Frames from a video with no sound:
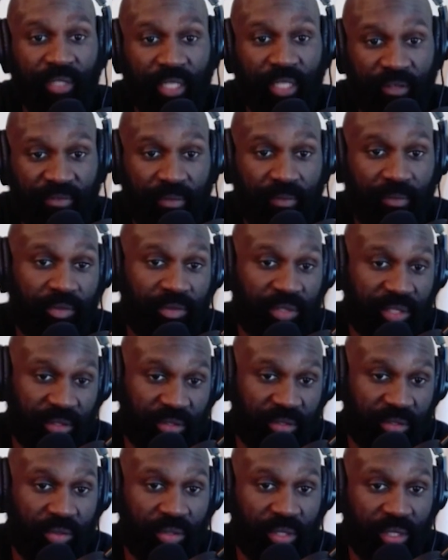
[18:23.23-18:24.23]
If the
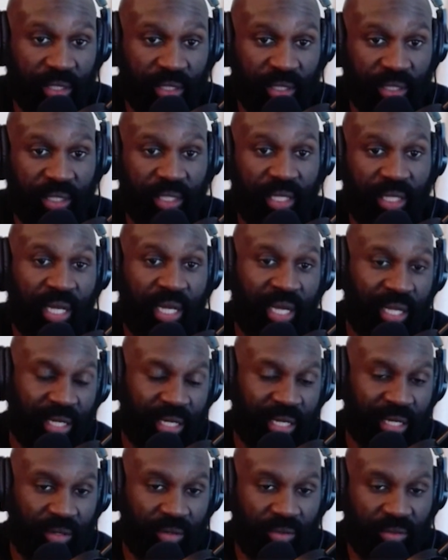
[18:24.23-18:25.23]
music's going good,
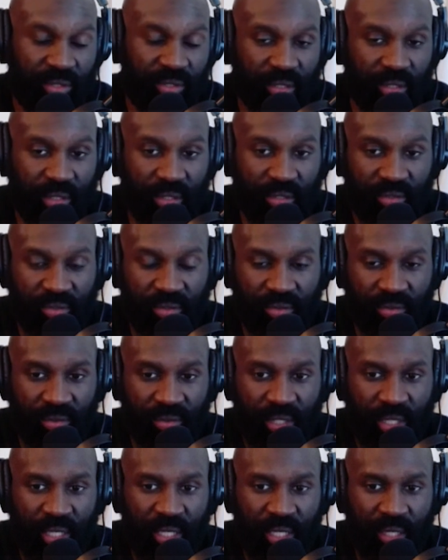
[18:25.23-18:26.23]
that goes in also.
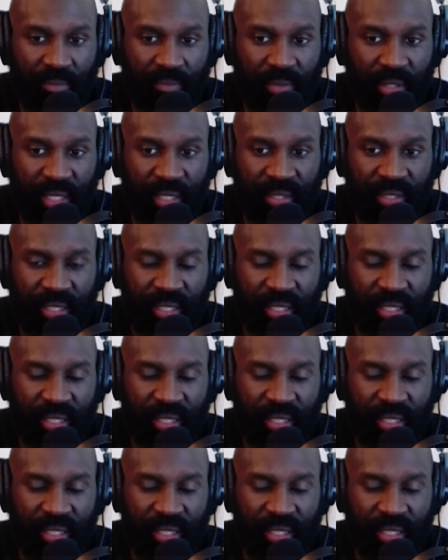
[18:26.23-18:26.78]
But